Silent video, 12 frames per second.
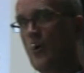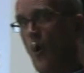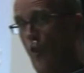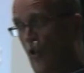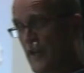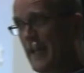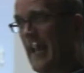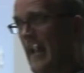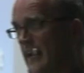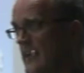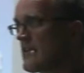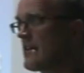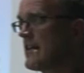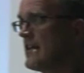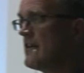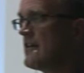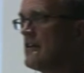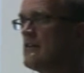organically,
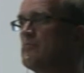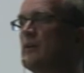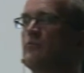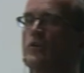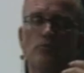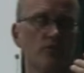but we will